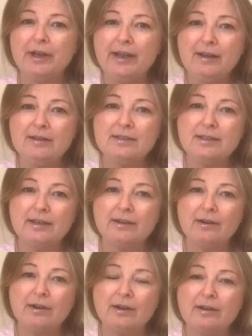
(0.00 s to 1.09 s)
health, then
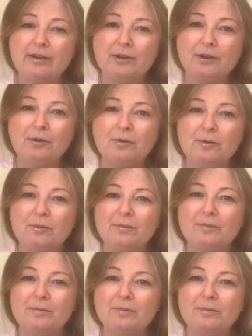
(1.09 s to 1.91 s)
no